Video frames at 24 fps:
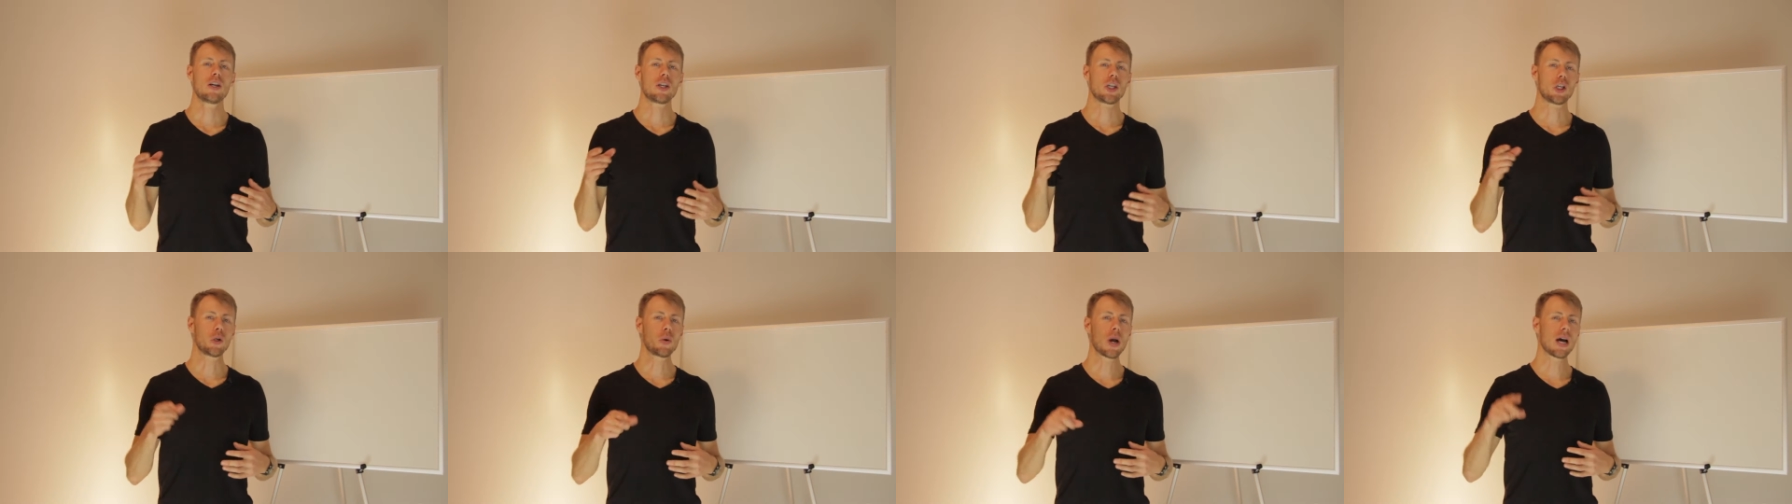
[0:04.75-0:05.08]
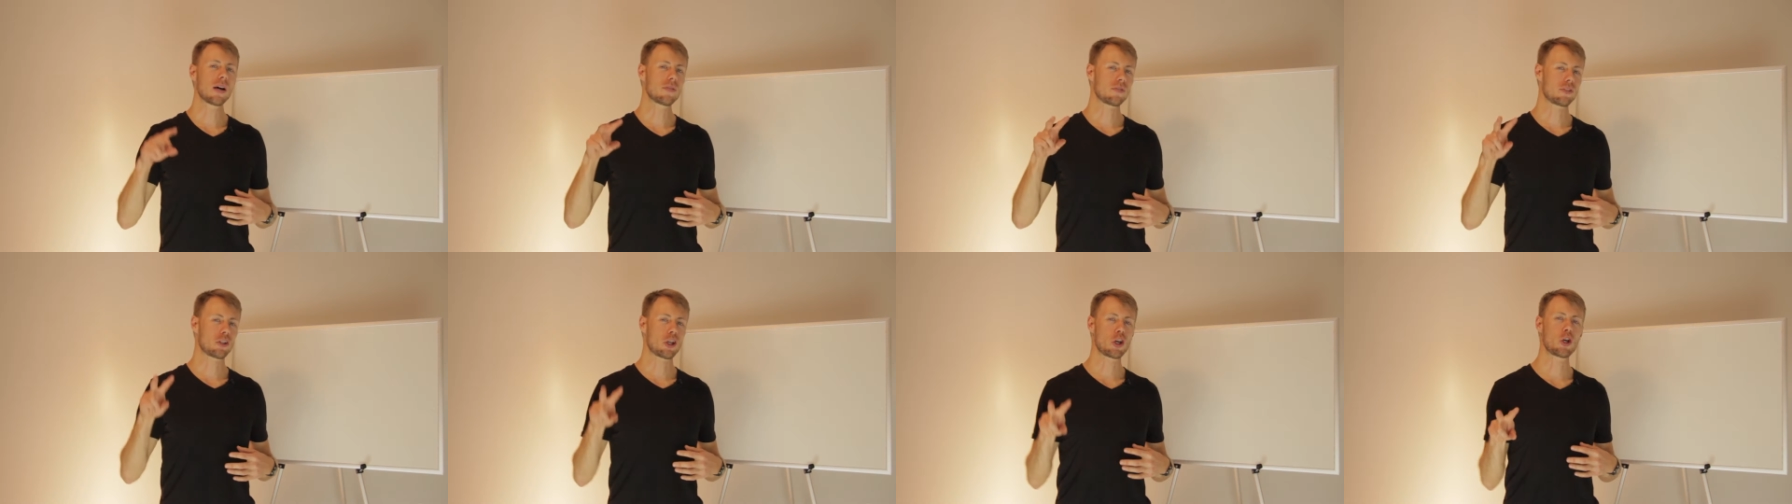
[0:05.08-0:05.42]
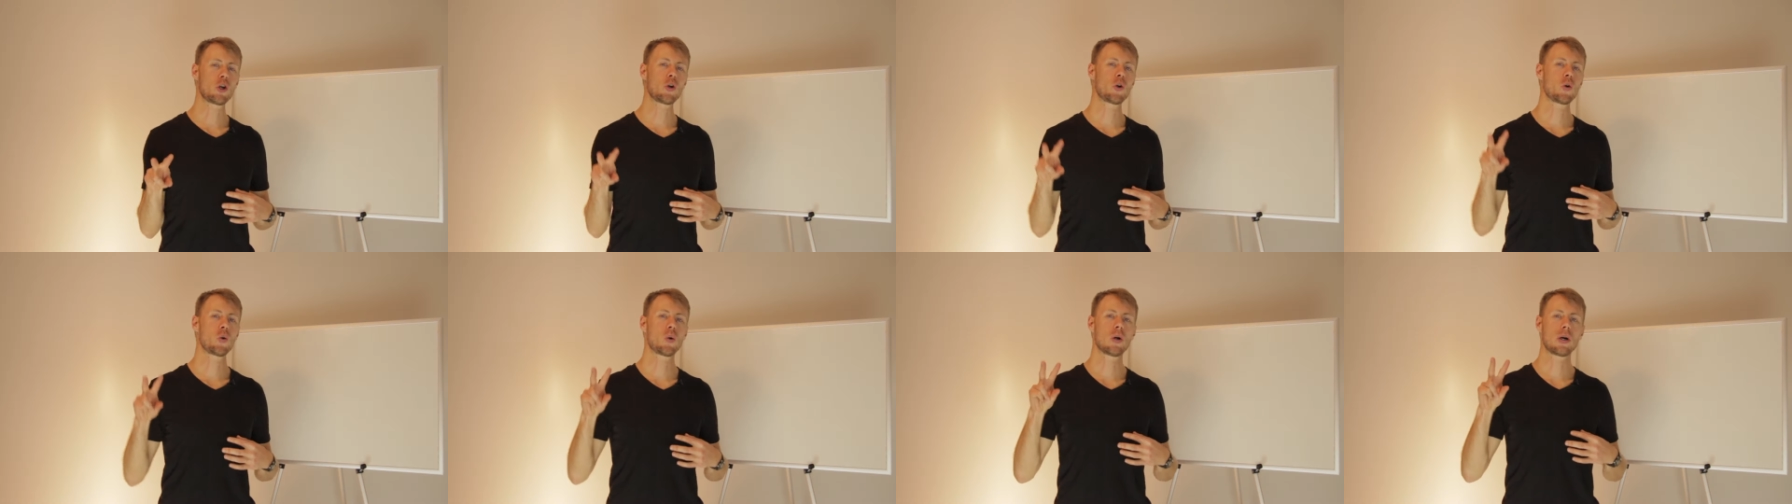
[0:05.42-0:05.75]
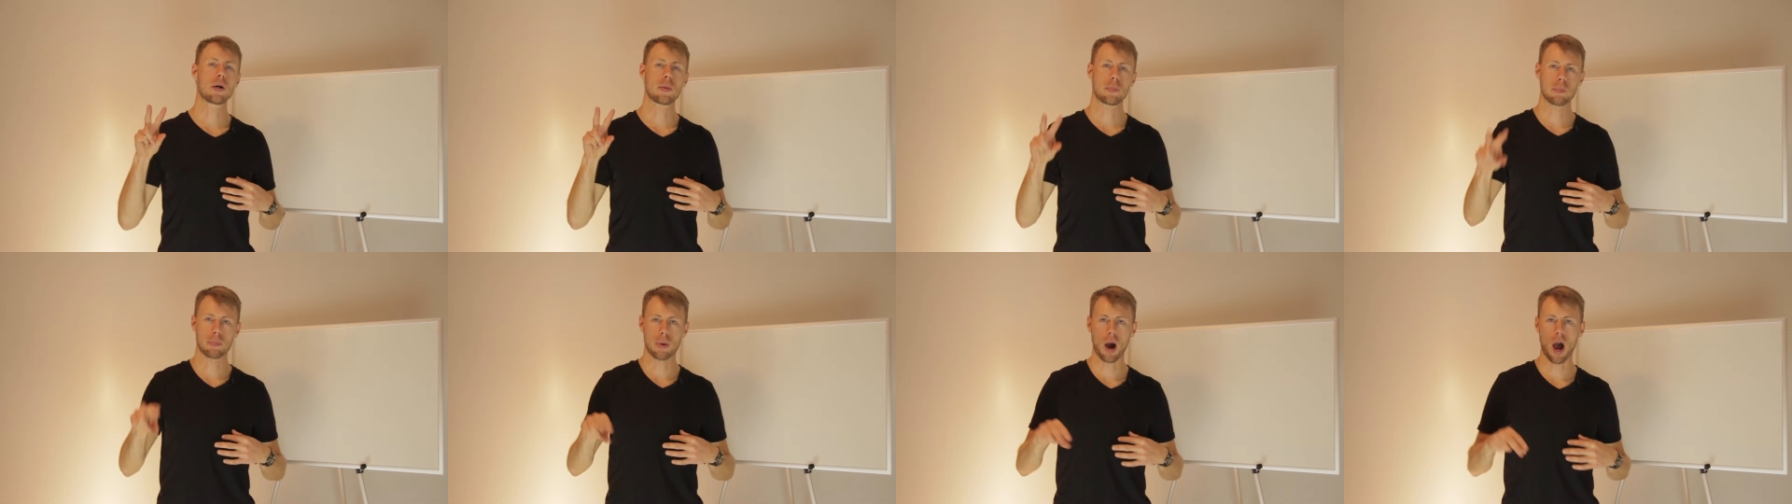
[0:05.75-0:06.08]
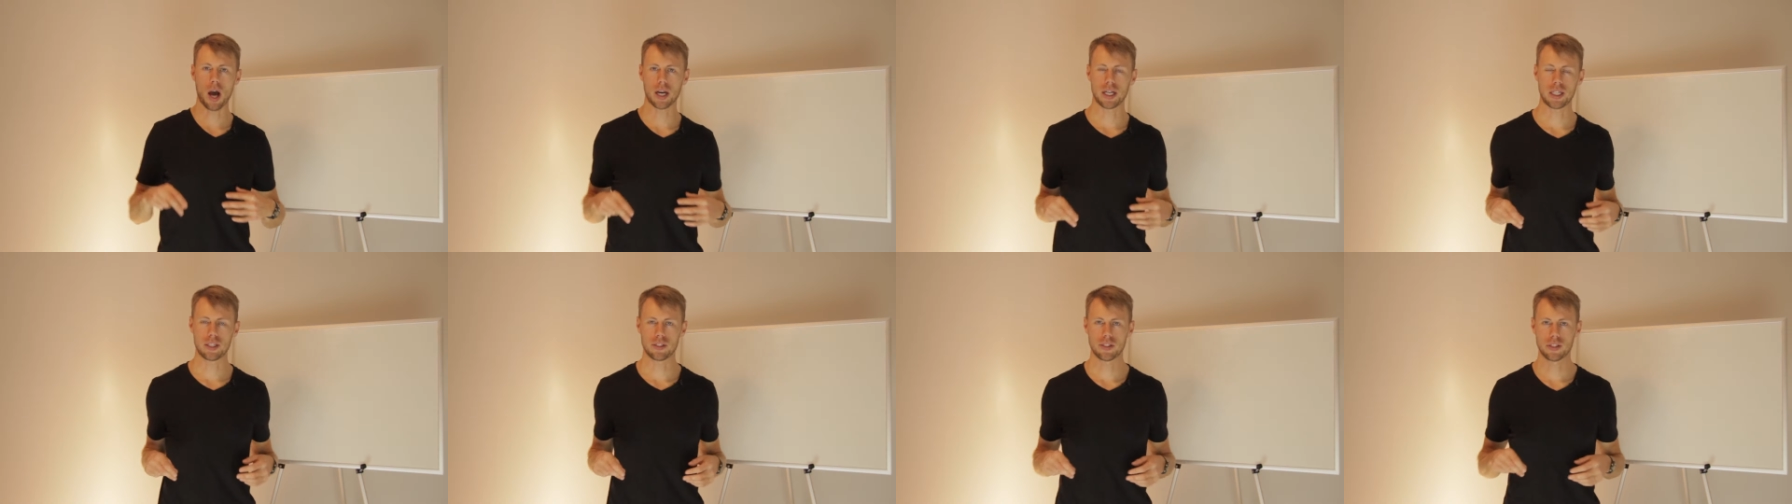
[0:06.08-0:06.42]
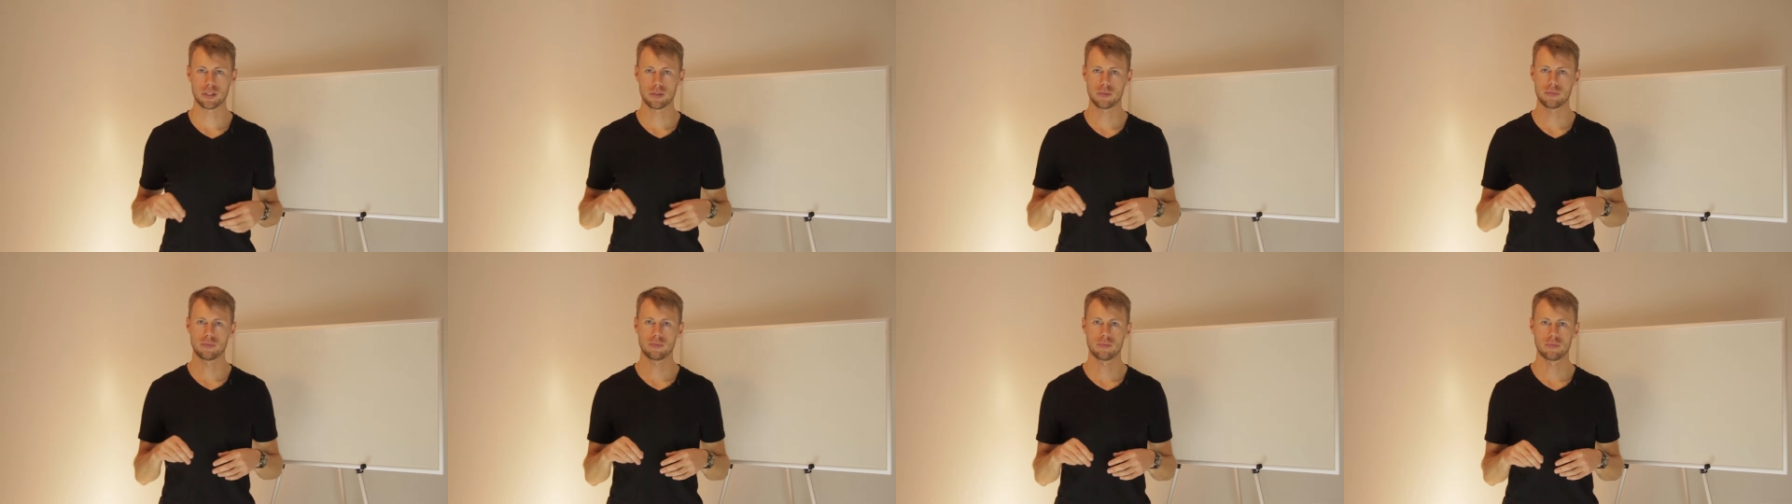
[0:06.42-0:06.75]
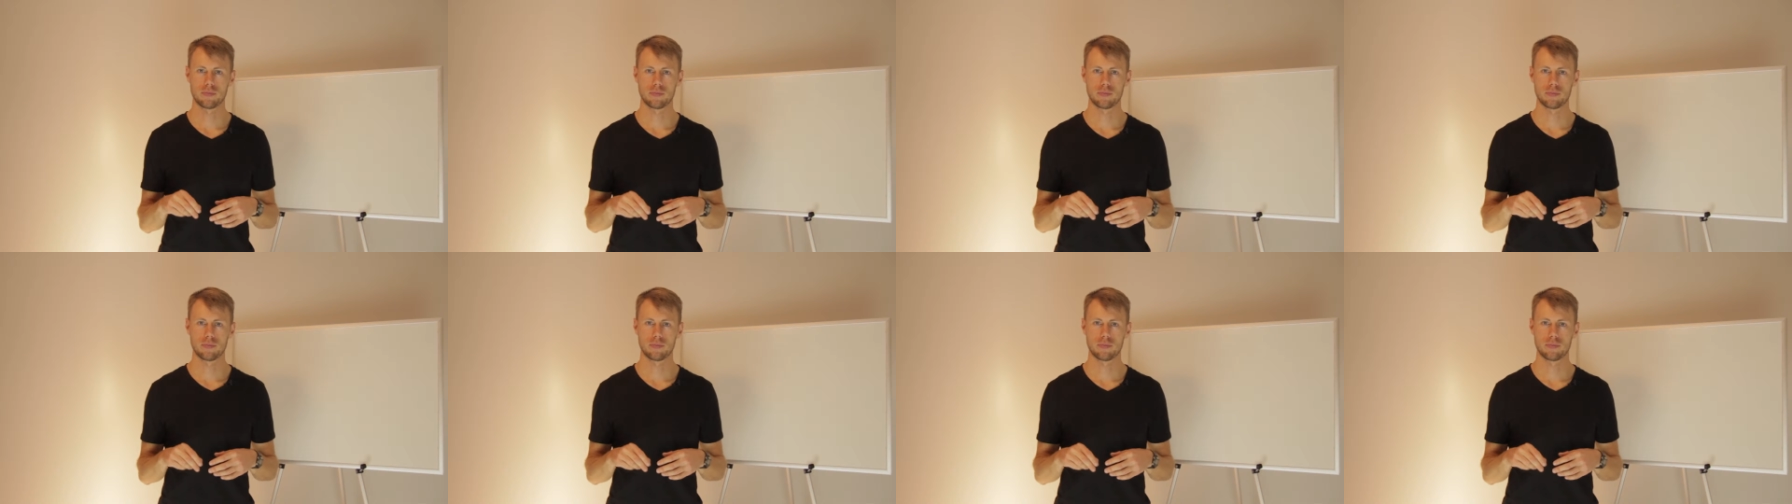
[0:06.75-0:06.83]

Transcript: You have two bodies.